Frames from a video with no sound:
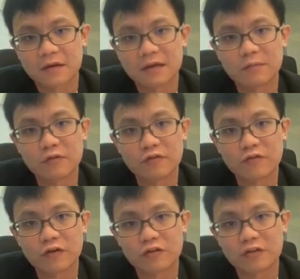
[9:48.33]
It
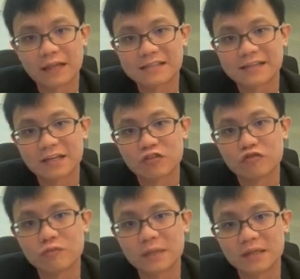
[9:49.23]
move for, let's say,
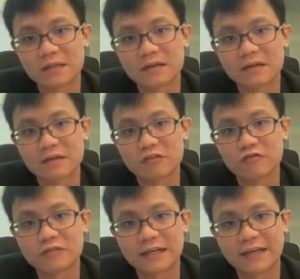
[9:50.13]
2 meter.
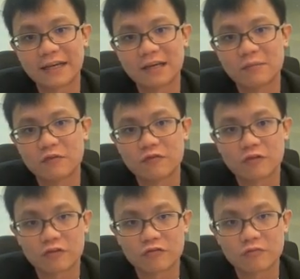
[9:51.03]
2 seconds, it move
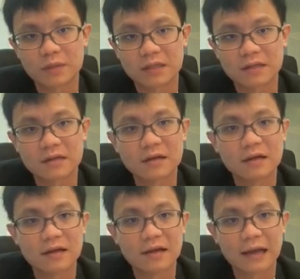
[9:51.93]
for 2 meter.
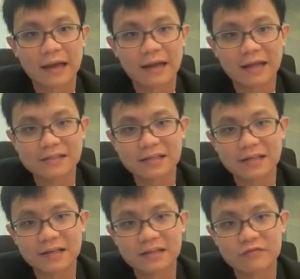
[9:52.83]
And let's say
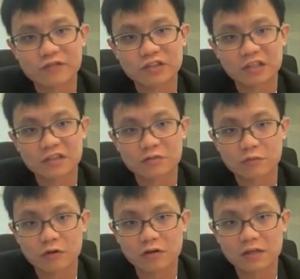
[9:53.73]
here, which is
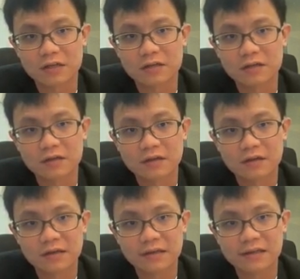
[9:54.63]
smaller,
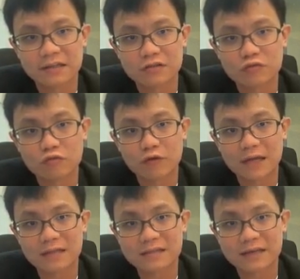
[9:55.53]
is
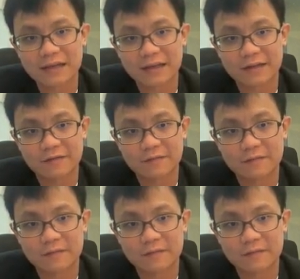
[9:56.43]
1 second.